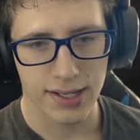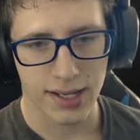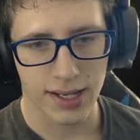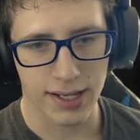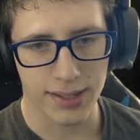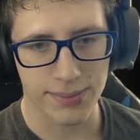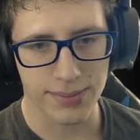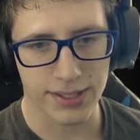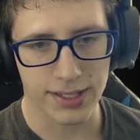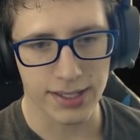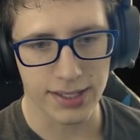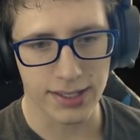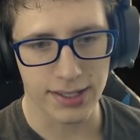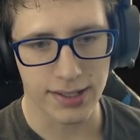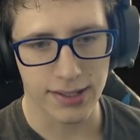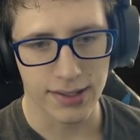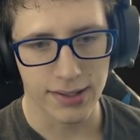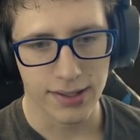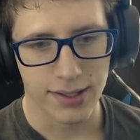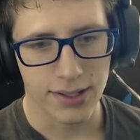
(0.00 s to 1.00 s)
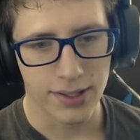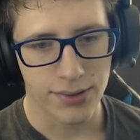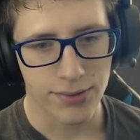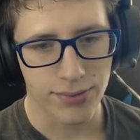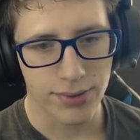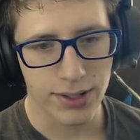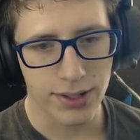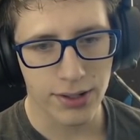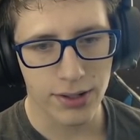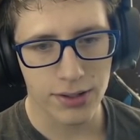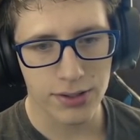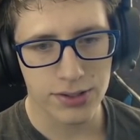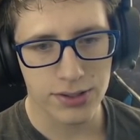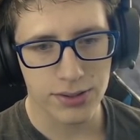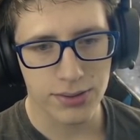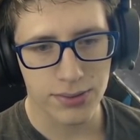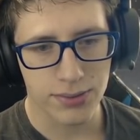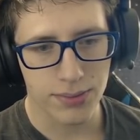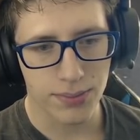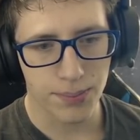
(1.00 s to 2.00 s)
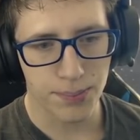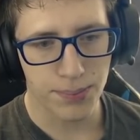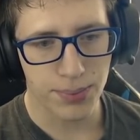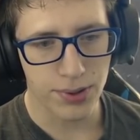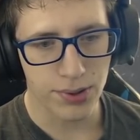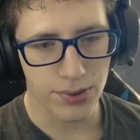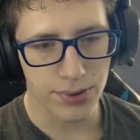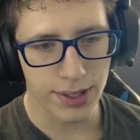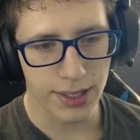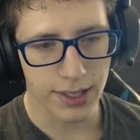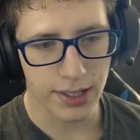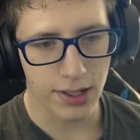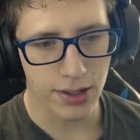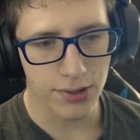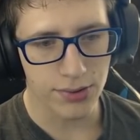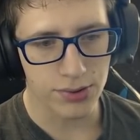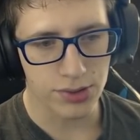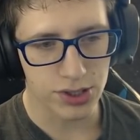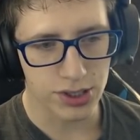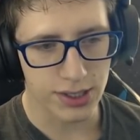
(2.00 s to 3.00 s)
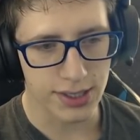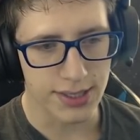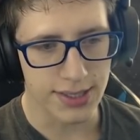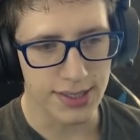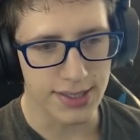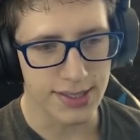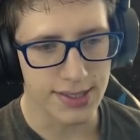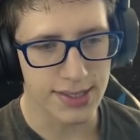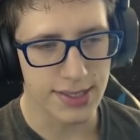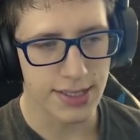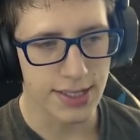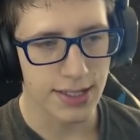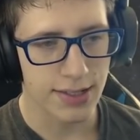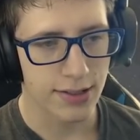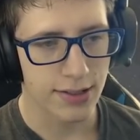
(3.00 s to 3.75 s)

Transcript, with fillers: I mean, we are building oceans